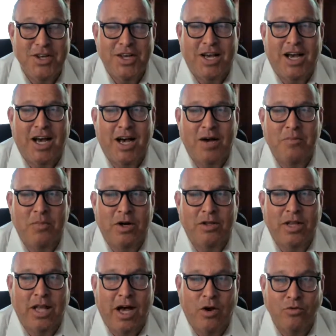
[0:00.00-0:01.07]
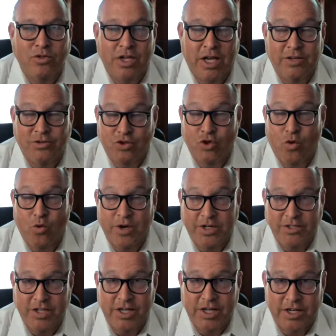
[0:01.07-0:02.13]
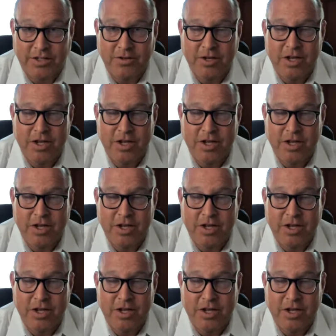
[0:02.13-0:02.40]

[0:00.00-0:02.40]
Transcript: has showings in it.